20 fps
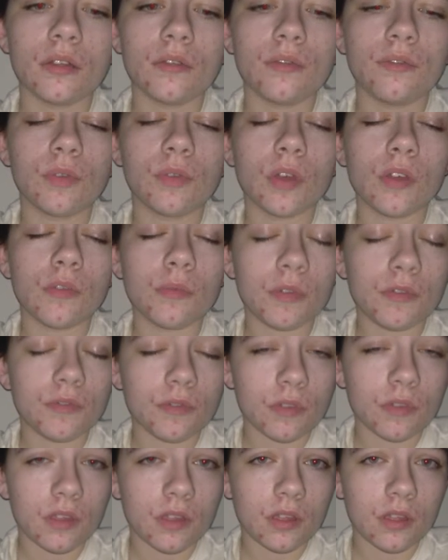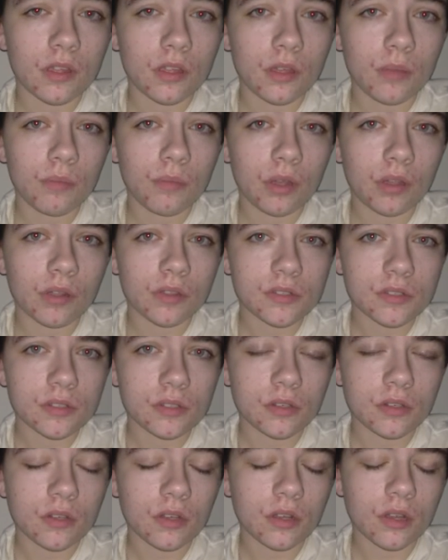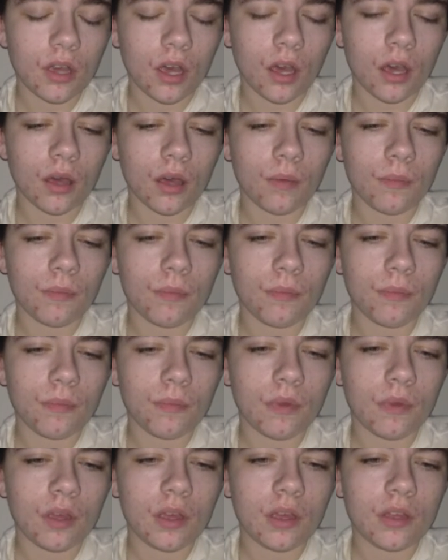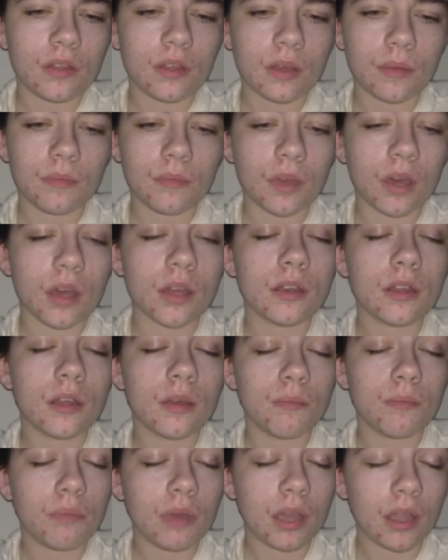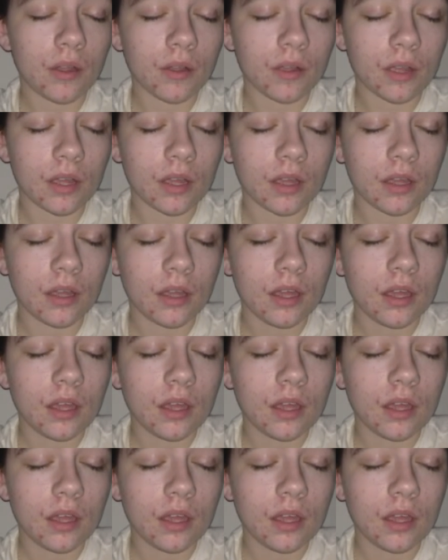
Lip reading: Forgive me for the comparison. I'm not comparing